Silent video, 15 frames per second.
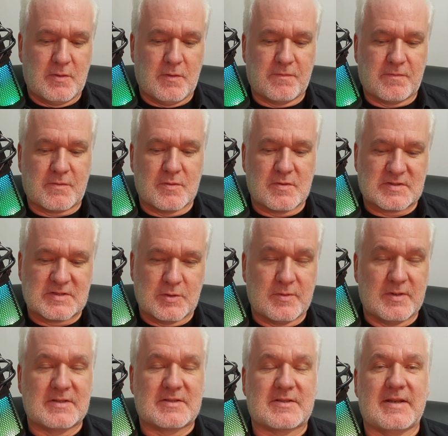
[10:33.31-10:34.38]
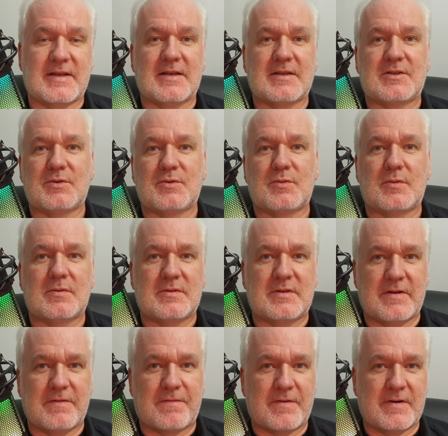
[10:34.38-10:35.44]
Of course, I will still do
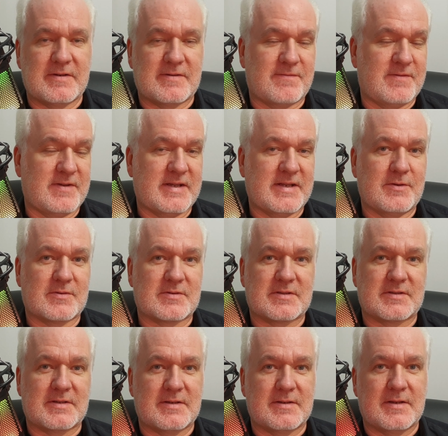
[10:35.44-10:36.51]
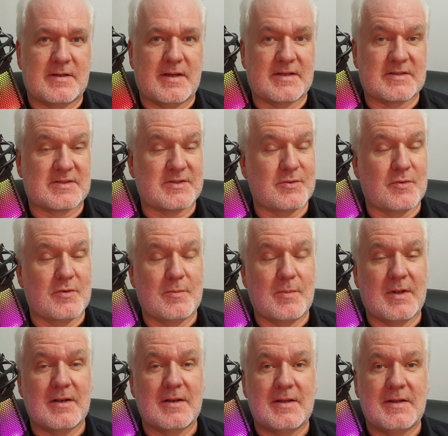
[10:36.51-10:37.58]
different videos as
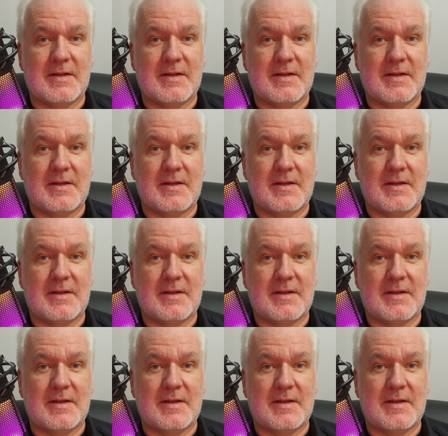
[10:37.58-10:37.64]
normal,